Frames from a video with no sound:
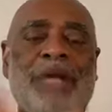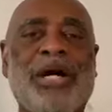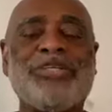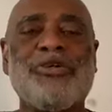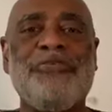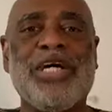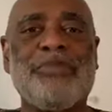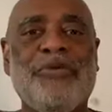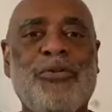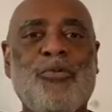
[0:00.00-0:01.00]
I'm also
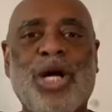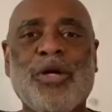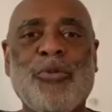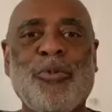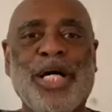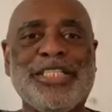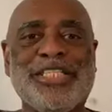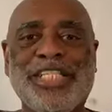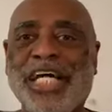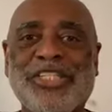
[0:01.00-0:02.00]
available for
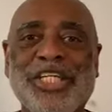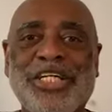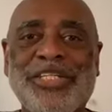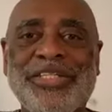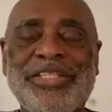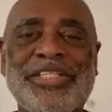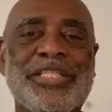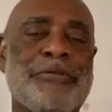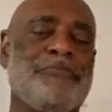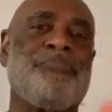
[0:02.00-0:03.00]
one-on-one
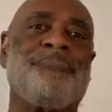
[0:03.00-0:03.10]
sessions